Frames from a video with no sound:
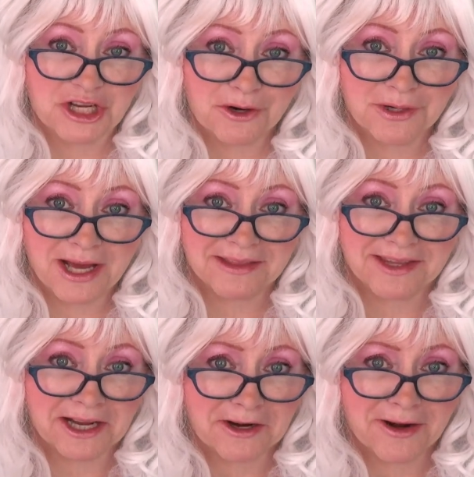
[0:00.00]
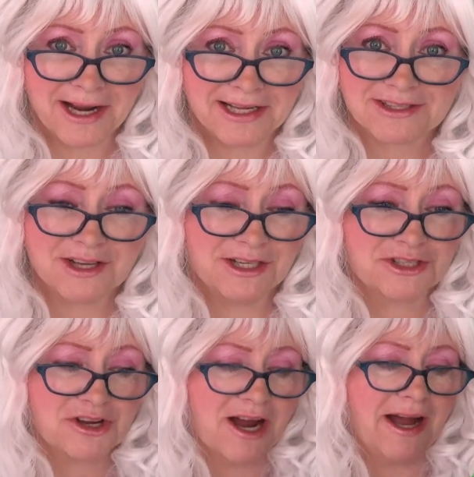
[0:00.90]
donut that Granny's gonna
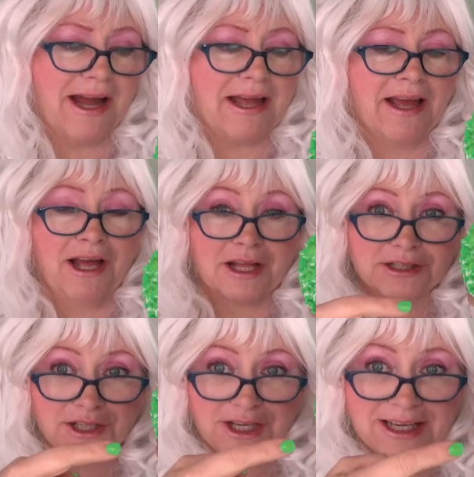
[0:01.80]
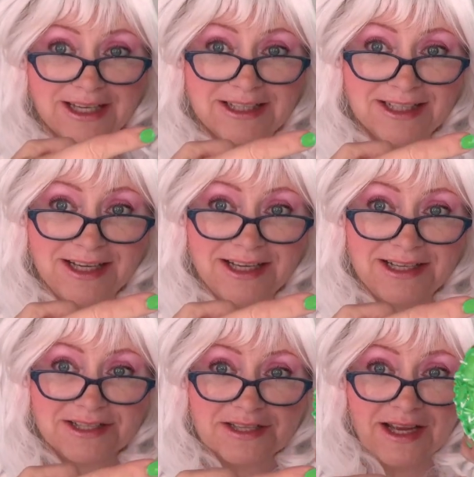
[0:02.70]
try. Look at
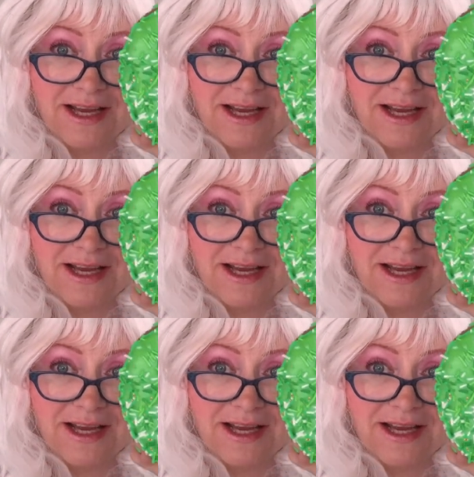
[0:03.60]
this.